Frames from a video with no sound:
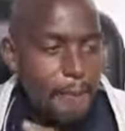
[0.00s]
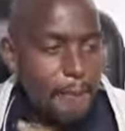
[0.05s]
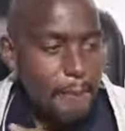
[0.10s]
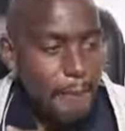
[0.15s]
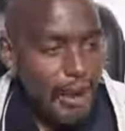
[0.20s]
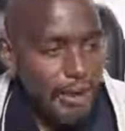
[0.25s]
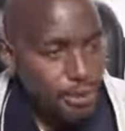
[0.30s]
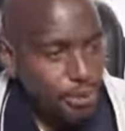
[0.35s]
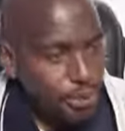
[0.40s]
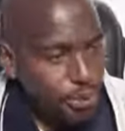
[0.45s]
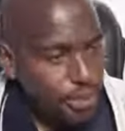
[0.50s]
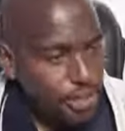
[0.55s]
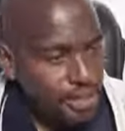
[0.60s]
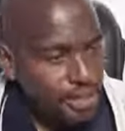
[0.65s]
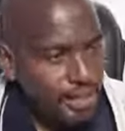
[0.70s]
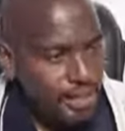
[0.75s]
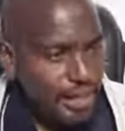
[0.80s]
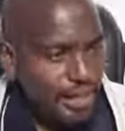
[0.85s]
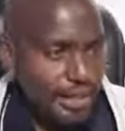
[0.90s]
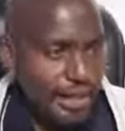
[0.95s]
But to the
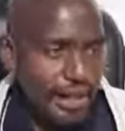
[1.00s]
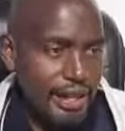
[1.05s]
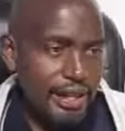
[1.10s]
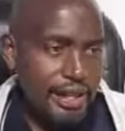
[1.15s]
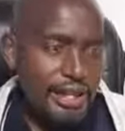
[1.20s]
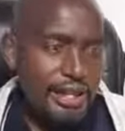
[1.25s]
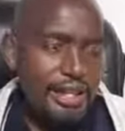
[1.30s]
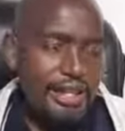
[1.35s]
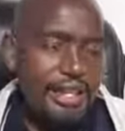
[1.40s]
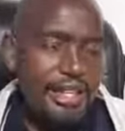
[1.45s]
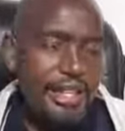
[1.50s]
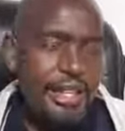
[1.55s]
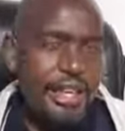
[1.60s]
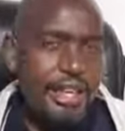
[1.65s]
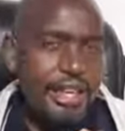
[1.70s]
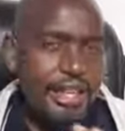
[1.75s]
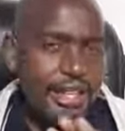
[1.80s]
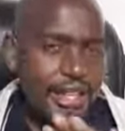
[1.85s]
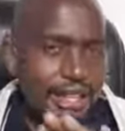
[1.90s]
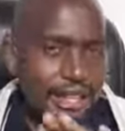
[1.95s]
sinner,
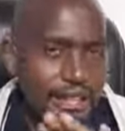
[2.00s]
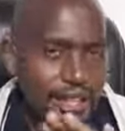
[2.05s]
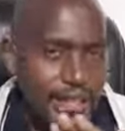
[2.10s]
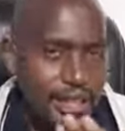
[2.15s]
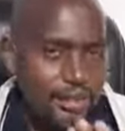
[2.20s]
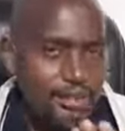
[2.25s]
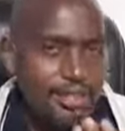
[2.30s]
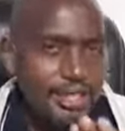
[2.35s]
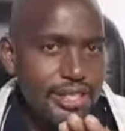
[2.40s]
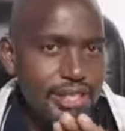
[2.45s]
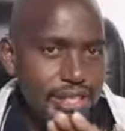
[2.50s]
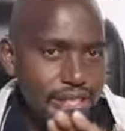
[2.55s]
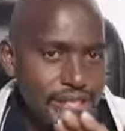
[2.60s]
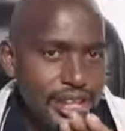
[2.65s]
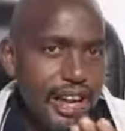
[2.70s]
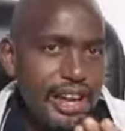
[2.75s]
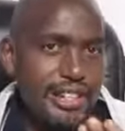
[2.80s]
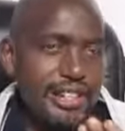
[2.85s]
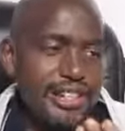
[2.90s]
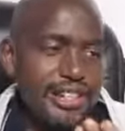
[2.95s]
he gives the
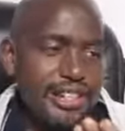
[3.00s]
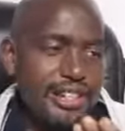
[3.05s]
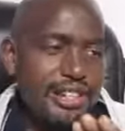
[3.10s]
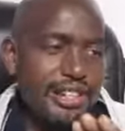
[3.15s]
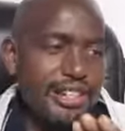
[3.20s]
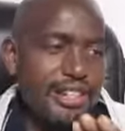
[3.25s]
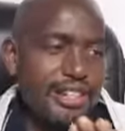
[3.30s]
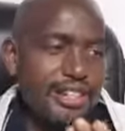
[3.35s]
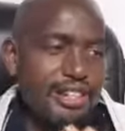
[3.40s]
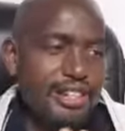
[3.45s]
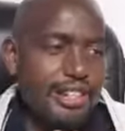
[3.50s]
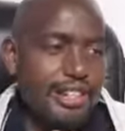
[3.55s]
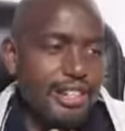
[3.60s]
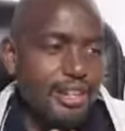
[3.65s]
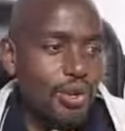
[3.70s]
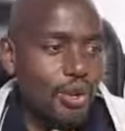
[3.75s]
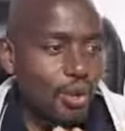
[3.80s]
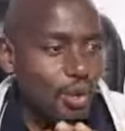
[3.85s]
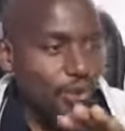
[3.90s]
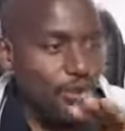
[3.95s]
task
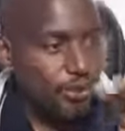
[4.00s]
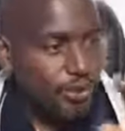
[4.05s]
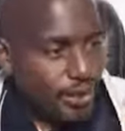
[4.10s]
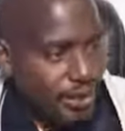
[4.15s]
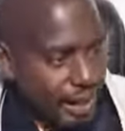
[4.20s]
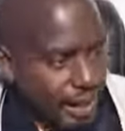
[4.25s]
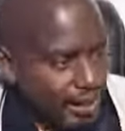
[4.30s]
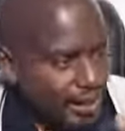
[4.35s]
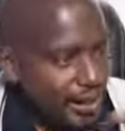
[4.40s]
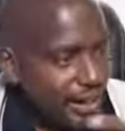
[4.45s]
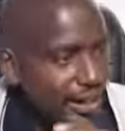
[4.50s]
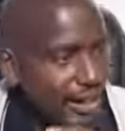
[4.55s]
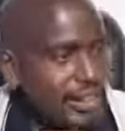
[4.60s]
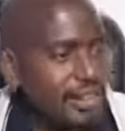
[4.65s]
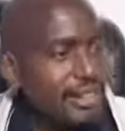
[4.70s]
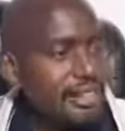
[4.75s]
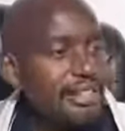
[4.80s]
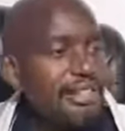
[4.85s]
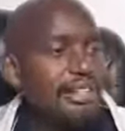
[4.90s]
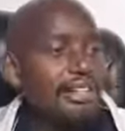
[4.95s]
of
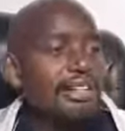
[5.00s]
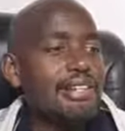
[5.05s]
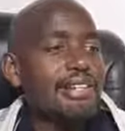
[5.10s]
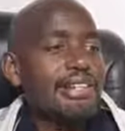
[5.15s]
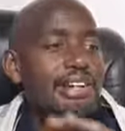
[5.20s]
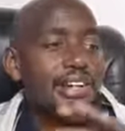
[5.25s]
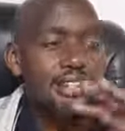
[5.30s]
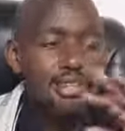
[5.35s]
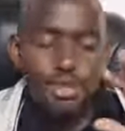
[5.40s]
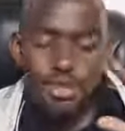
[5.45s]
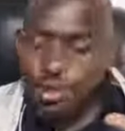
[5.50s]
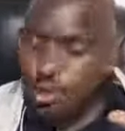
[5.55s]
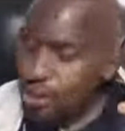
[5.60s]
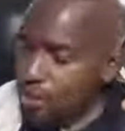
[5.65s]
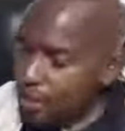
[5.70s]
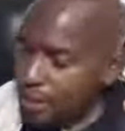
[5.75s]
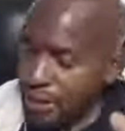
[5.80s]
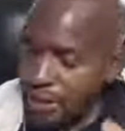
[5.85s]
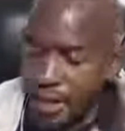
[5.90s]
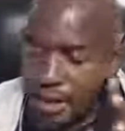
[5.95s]
gathering and
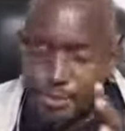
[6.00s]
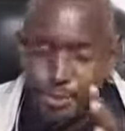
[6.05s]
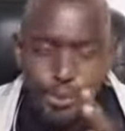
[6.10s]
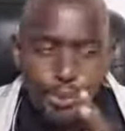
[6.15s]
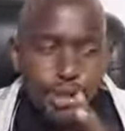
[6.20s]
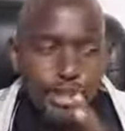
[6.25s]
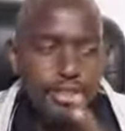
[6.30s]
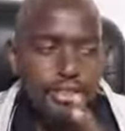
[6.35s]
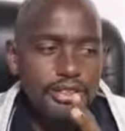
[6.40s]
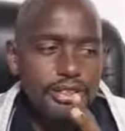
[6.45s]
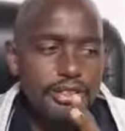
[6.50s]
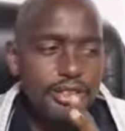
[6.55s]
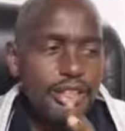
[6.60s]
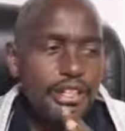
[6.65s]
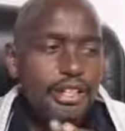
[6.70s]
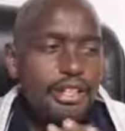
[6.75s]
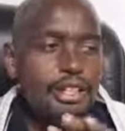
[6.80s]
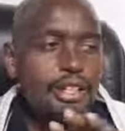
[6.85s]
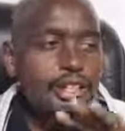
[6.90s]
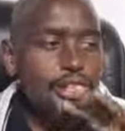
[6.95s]
storing up wealth
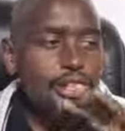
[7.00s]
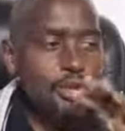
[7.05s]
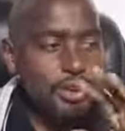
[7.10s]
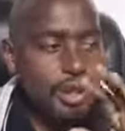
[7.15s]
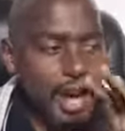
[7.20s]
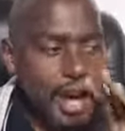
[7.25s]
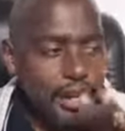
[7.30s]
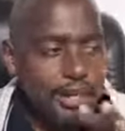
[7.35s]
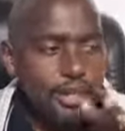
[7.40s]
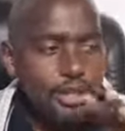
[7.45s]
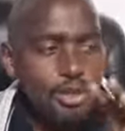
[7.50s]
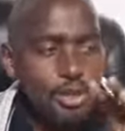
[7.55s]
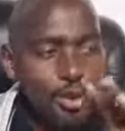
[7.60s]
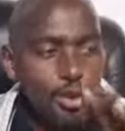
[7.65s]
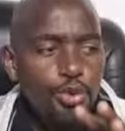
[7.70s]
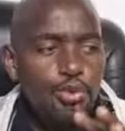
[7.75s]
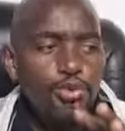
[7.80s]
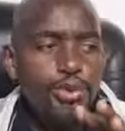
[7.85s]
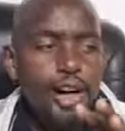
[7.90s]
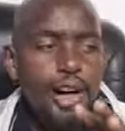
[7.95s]
to hand it
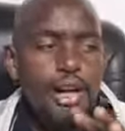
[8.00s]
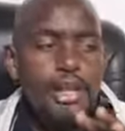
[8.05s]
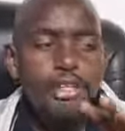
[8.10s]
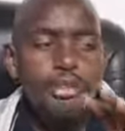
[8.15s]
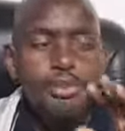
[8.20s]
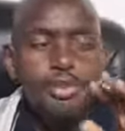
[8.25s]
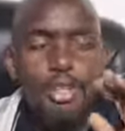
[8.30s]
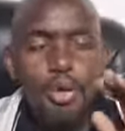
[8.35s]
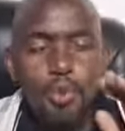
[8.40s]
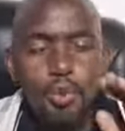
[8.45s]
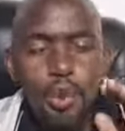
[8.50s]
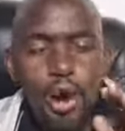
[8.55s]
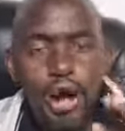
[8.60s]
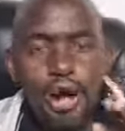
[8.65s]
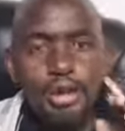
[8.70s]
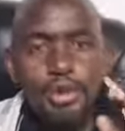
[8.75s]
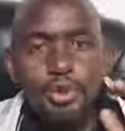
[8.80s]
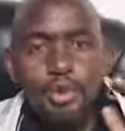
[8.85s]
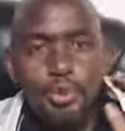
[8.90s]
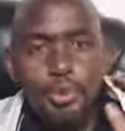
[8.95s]
over to the
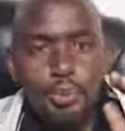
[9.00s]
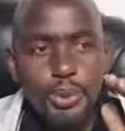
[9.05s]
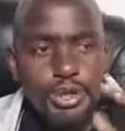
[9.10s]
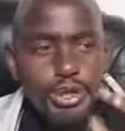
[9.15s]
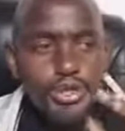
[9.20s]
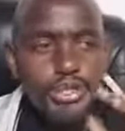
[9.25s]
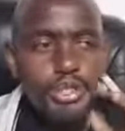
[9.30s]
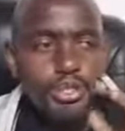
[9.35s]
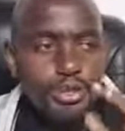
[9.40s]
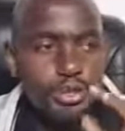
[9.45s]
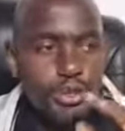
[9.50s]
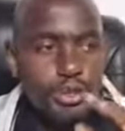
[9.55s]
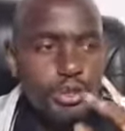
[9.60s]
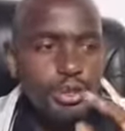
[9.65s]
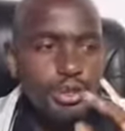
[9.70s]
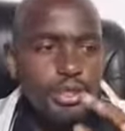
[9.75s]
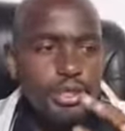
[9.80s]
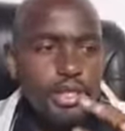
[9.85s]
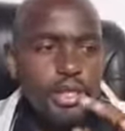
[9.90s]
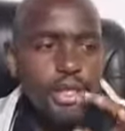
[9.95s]
one who pleases
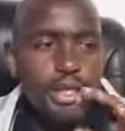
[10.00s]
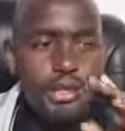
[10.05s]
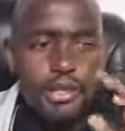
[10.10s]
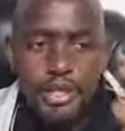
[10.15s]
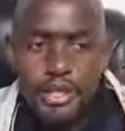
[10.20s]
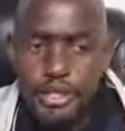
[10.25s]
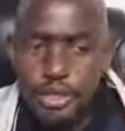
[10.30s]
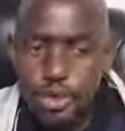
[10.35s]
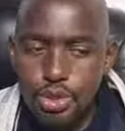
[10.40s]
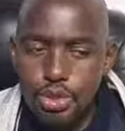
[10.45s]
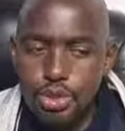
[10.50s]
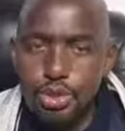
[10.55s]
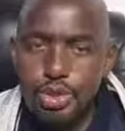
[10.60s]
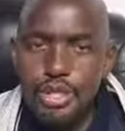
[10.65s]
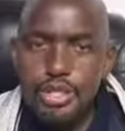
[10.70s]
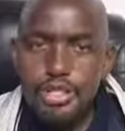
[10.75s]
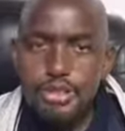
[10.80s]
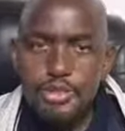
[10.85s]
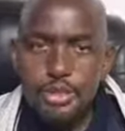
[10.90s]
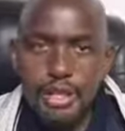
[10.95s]
God. This too
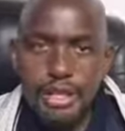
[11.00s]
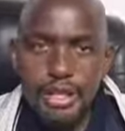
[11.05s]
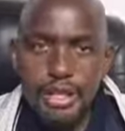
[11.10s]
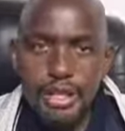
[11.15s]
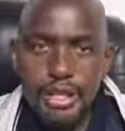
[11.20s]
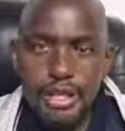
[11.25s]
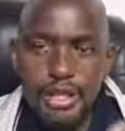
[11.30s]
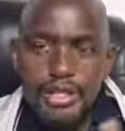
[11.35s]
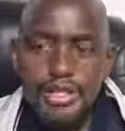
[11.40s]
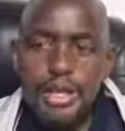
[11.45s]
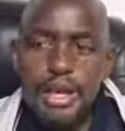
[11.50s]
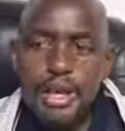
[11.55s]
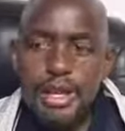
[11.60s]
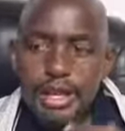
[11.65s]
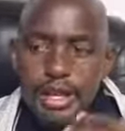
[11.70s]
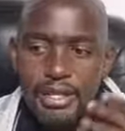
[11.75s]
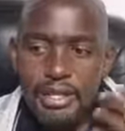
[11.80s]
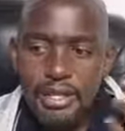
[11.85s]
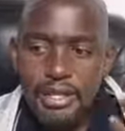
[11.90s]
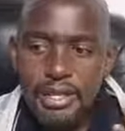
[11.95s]
is meaningless
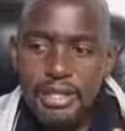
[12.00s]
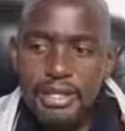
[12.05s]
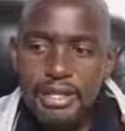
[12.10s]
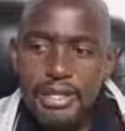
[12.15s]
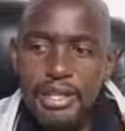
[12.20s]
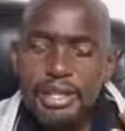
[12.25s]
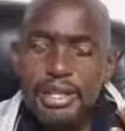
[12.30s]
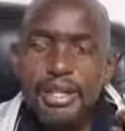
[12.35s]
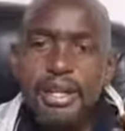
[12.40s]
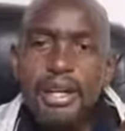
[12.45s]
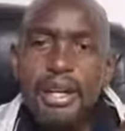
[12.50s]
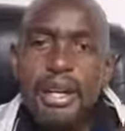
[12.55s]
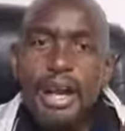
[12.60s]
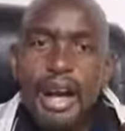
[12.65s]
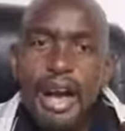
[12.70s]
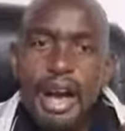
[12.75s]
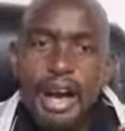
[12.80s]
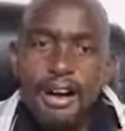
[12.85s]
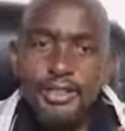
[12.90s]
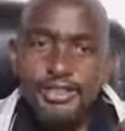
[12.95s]
and are chasing
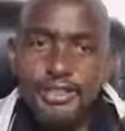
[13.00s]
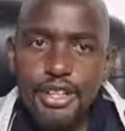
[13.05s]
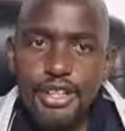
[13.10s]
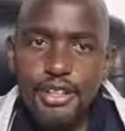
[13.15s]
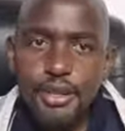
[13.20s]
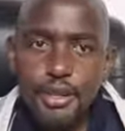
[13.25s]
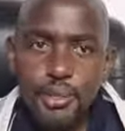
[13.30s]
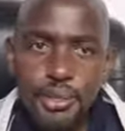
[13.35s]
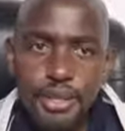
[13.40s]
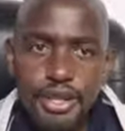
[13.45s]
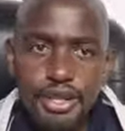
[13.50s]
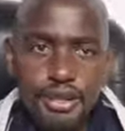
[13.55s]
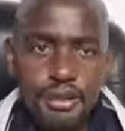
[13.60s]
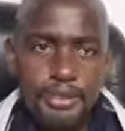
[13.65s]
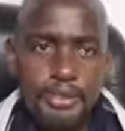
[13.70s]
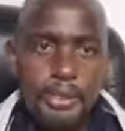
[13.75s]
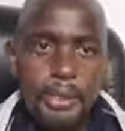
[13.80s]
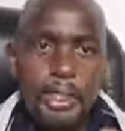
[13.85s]
after the wind.